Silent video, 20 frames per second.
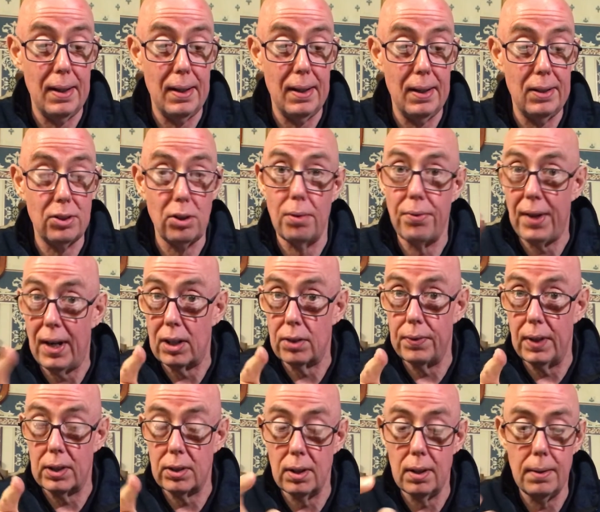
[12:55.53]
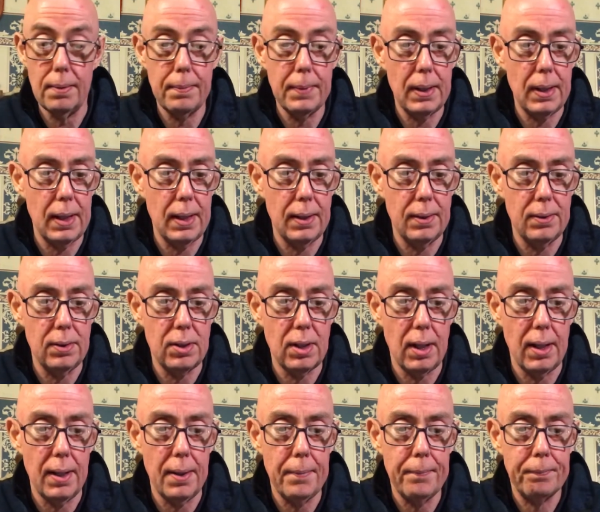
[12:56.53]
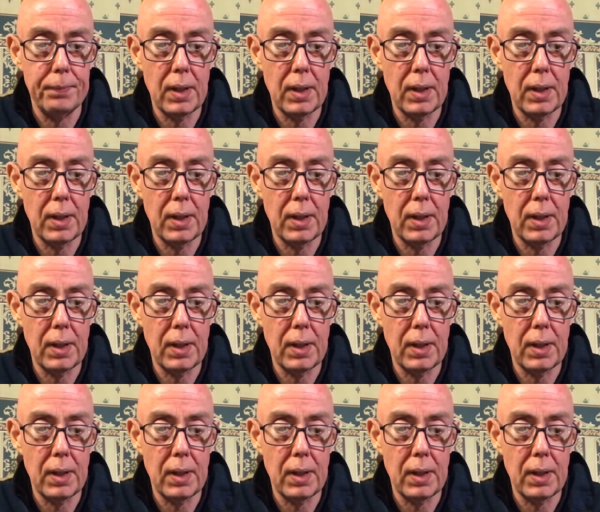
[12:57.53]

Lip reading: So thanks, Victor. And